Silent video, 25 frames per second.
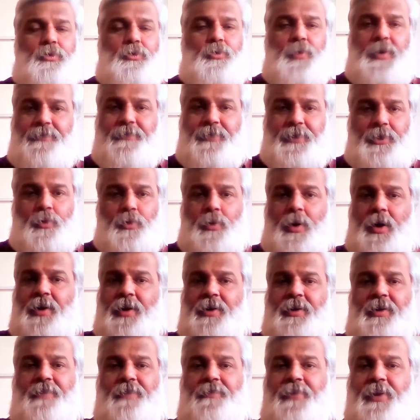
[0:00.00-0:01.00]
whoever you are,
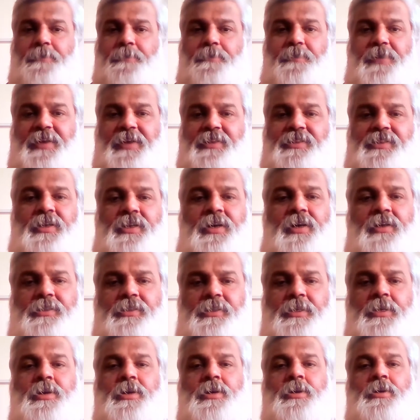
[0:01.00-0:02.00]
delivering pizzas,